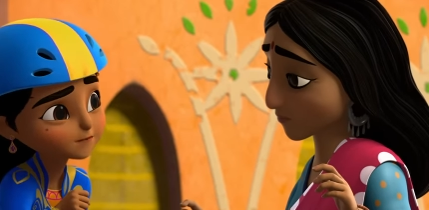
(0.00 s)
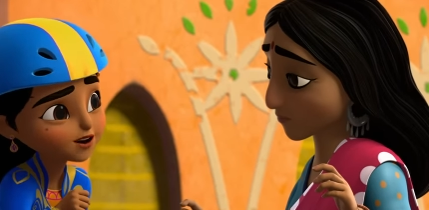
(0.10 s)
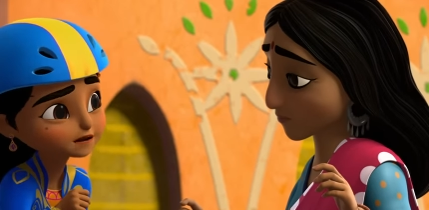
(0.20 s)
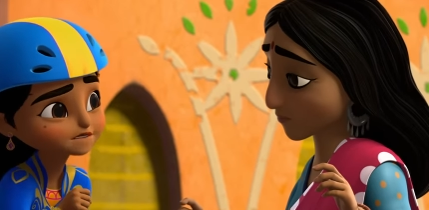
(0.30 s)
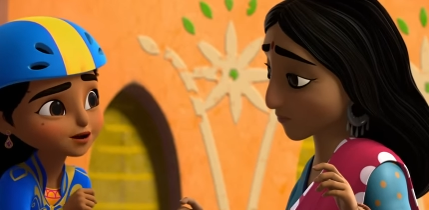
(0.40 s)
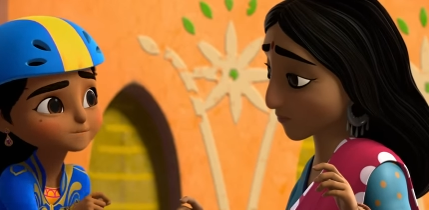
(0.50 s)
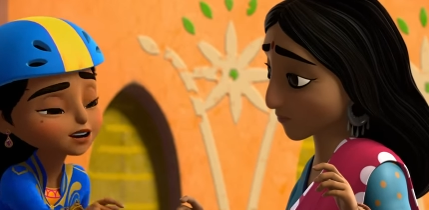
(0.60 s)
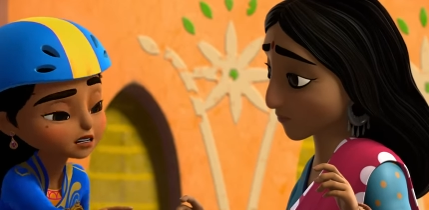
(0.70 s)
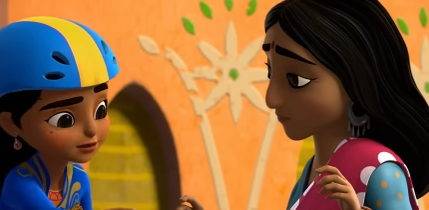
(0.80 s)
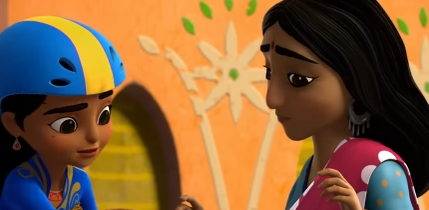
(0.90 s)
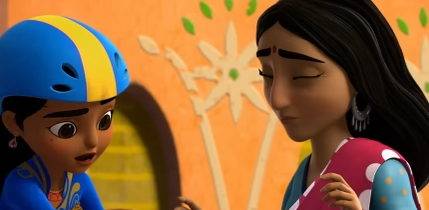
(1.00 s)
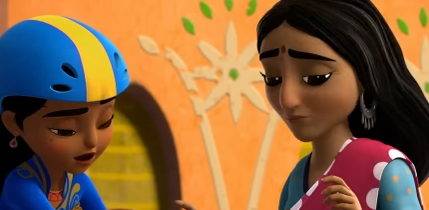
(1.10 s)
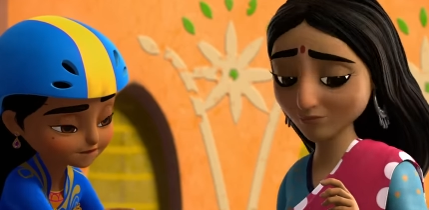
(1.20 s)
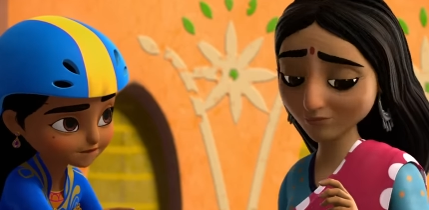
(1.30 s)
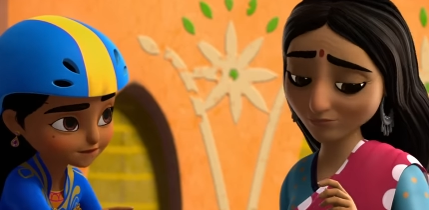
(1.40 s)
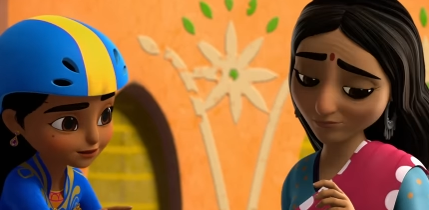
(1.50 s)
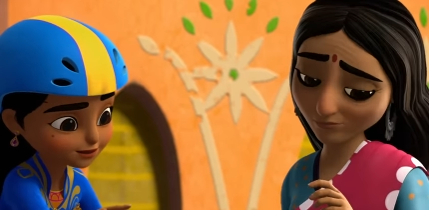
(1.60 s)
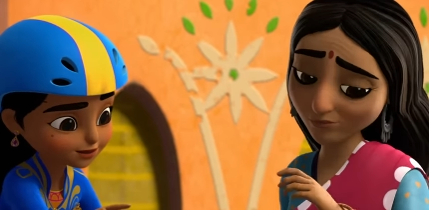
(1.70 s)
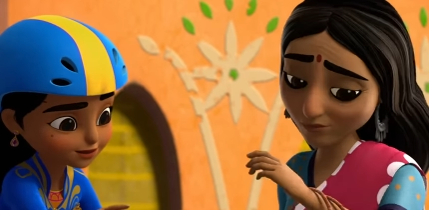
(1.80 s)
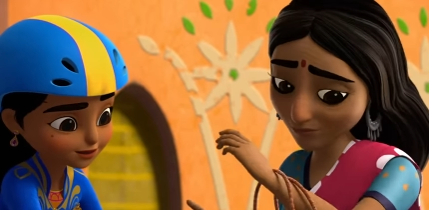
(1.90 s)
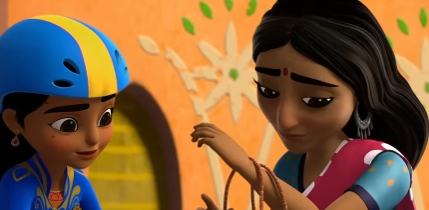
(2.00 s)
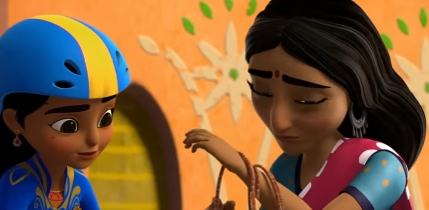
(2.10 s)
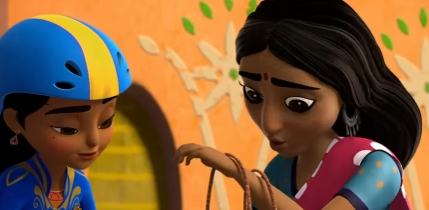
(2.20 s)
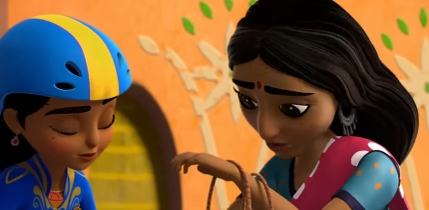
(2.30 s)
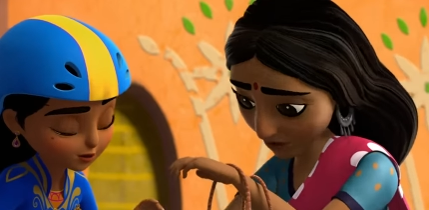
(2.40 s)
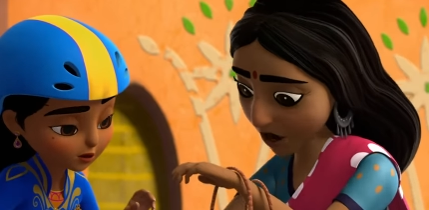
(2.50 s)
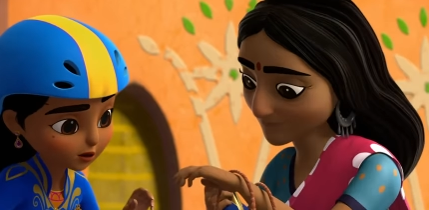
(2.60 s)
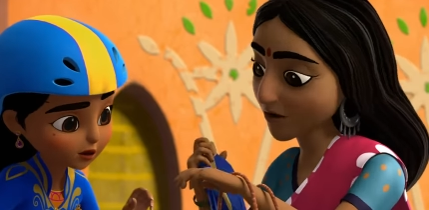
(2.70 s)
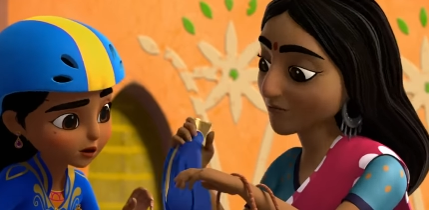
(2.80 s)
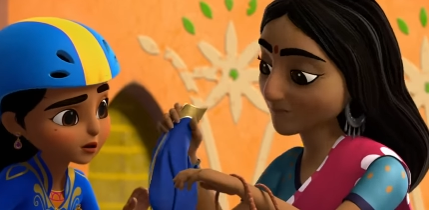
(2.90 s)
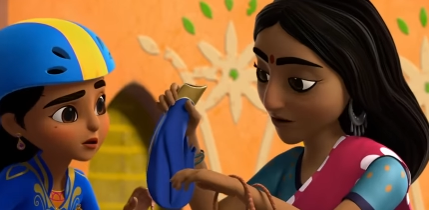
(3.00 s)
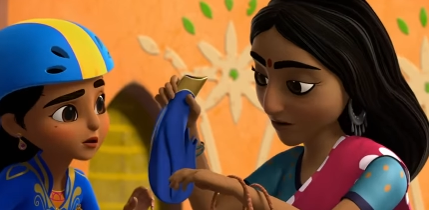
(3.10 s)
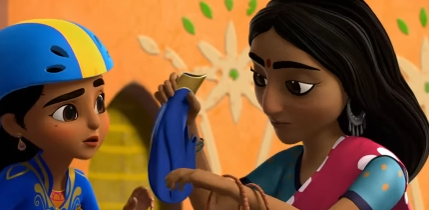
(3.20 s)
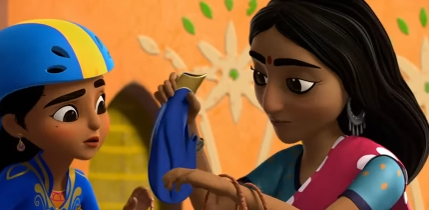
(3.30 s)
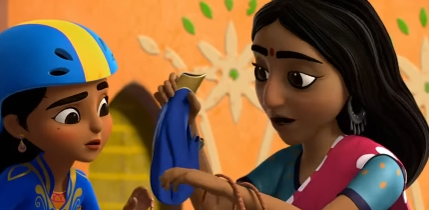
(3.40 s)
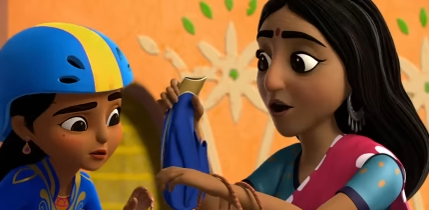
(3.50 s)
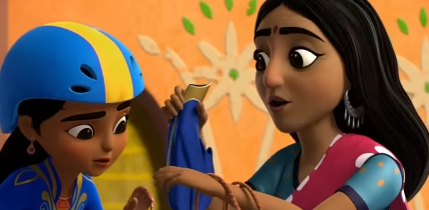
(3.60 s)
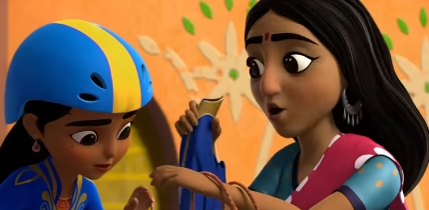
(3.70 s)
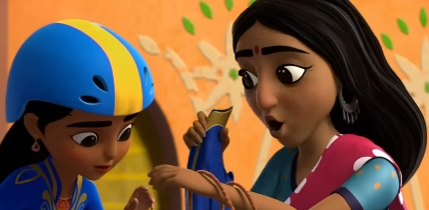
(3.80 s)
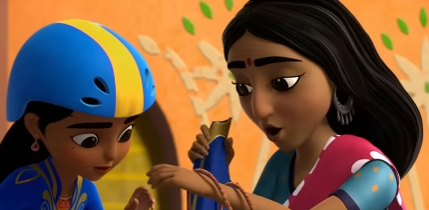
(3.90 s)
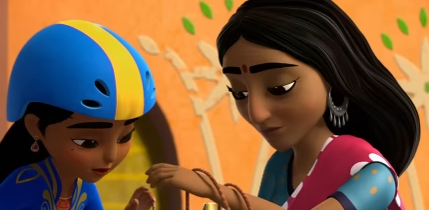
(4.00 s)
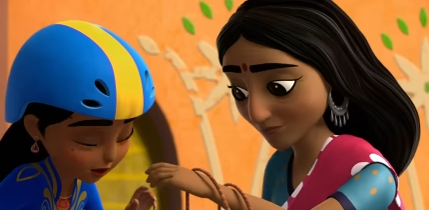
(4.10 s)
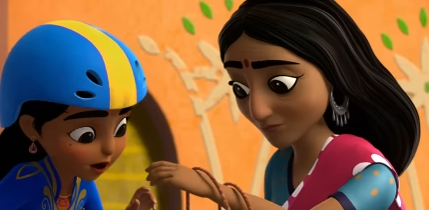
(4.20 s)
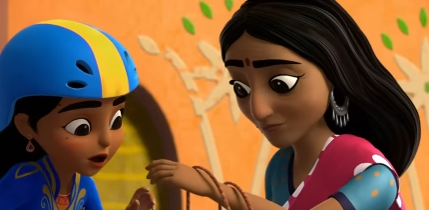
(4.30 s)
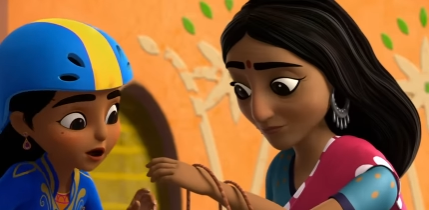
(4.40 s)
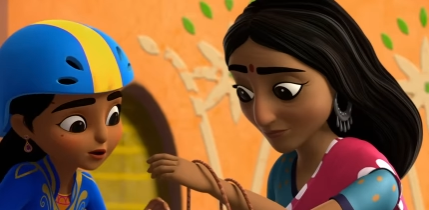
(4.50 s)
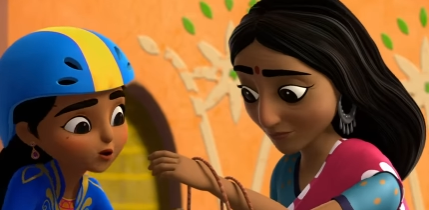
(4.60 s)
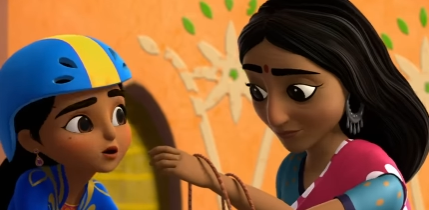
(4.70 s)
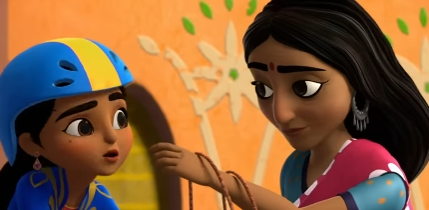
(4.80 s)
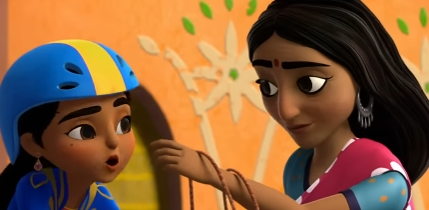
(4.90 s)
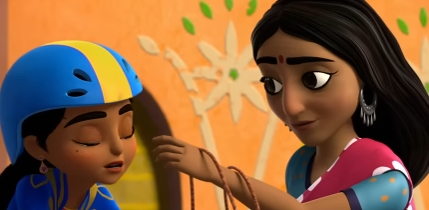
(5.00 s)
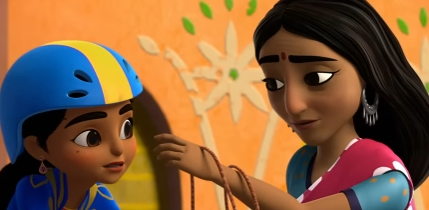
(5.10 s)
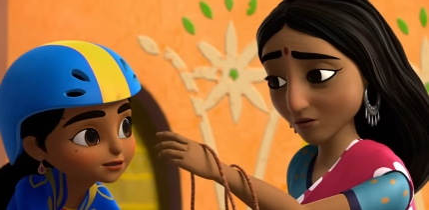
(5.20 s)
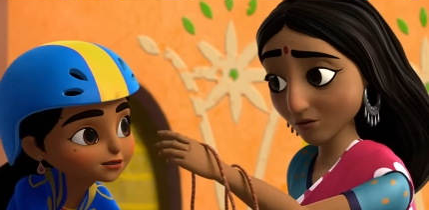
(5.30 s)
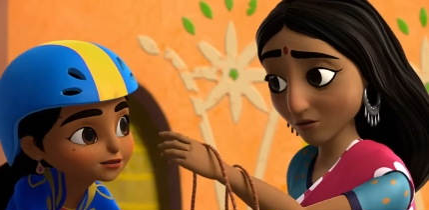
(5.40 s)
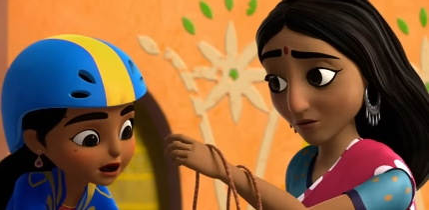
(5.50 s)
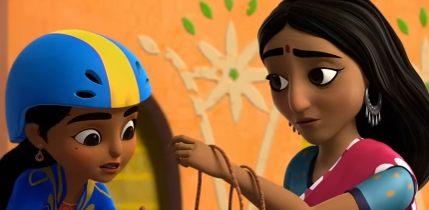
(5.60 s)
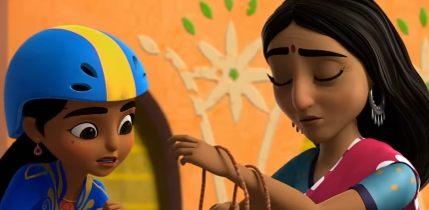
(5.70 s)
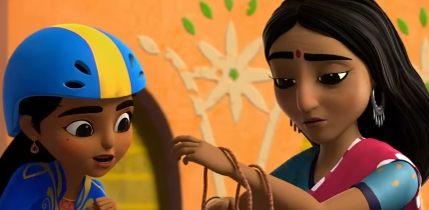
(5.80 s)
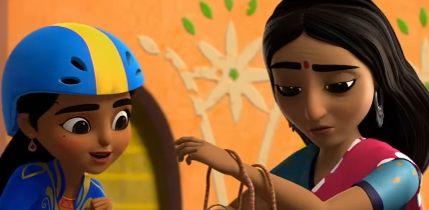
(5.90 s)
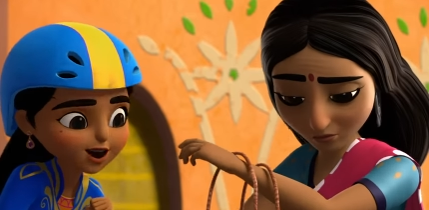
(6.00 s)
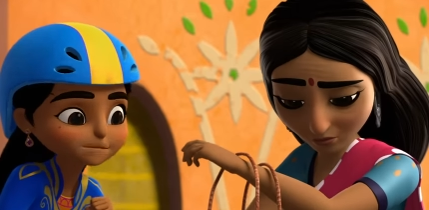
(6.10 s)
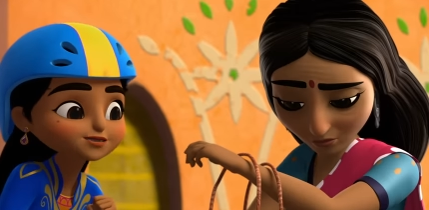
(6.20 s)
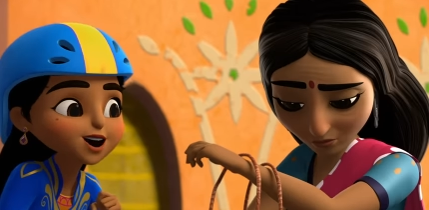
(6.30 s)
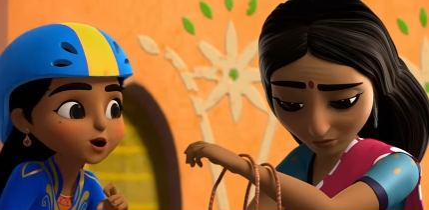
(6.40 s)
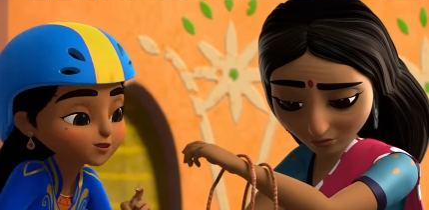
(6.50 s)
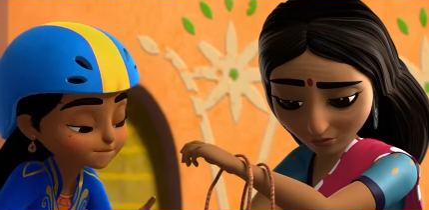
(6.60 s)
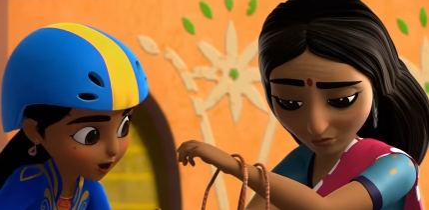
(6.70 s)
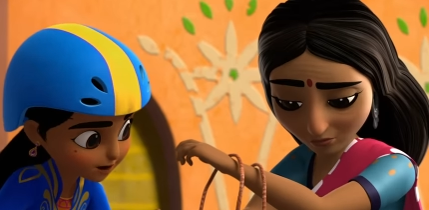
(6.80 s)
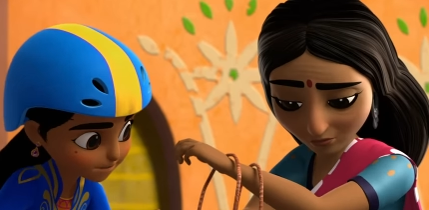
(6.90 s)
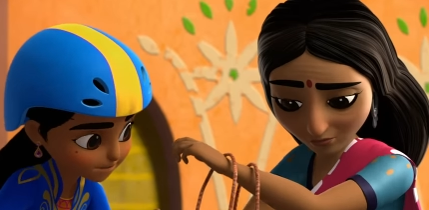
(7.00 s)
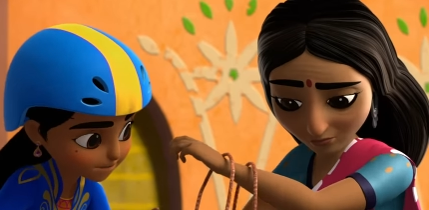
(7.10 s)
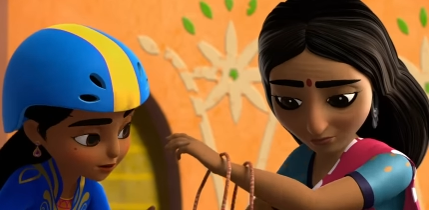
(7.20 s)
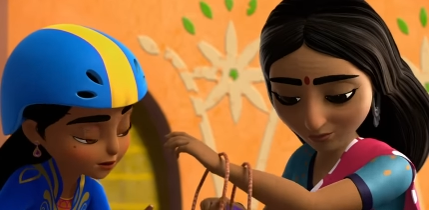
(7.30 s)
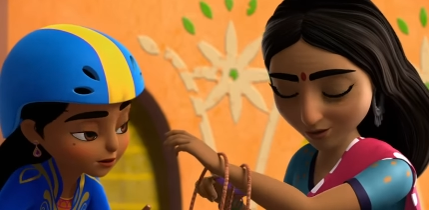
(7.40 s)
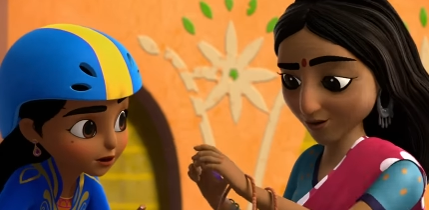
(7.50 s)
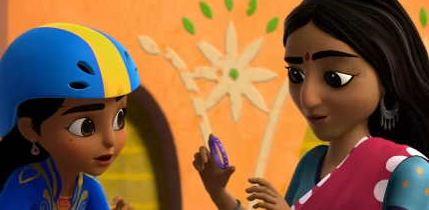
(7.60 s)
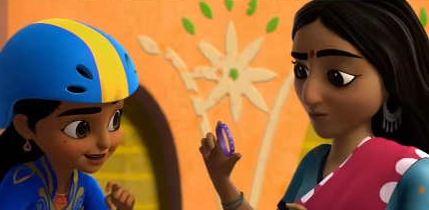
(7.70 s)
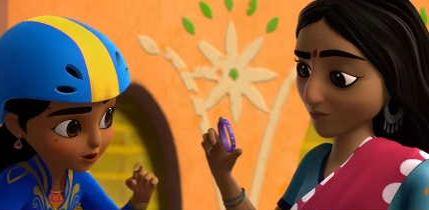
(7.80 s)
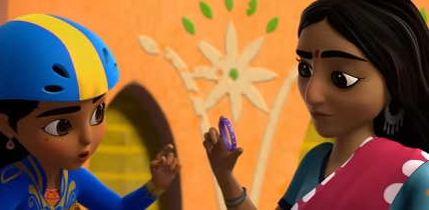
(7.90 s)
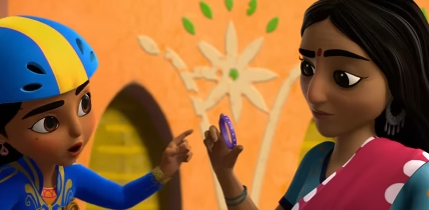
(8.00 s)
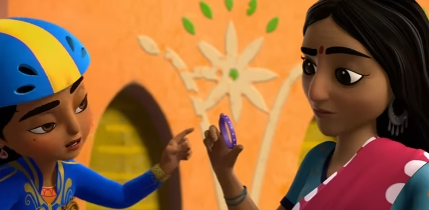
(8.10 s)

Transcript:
Speaker 1: your bag for a missing scarf?
Speaker 2: No scarf, I'm afraid. Just a coat.
Speaker 1: Hold on. I think there's something else at the bottom. Did you